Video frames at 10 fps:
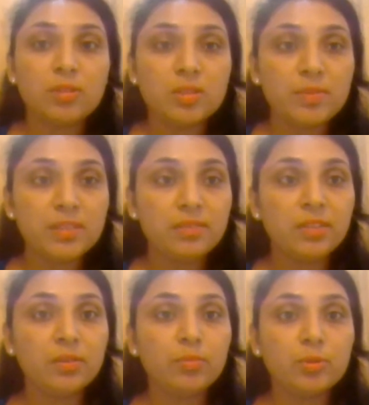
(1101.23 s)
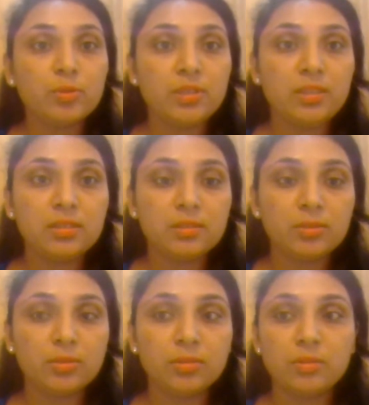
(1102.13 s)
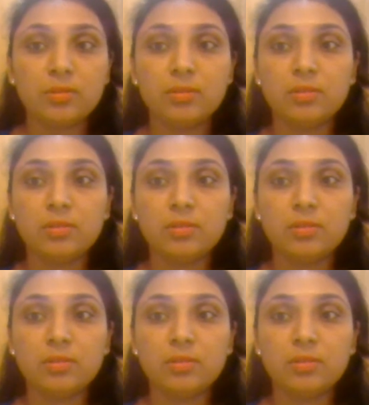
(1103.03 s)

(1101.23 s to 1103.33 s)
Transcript: I was busy with one procedure, so...